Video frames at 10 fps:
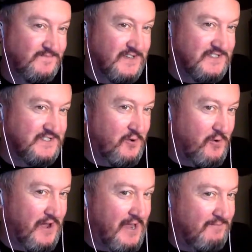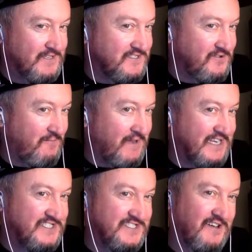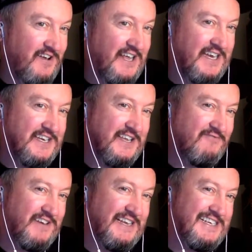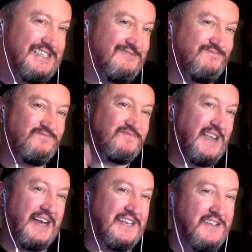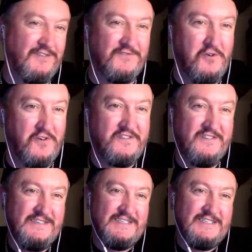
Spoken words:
There's no matches on, anything really, anything of note.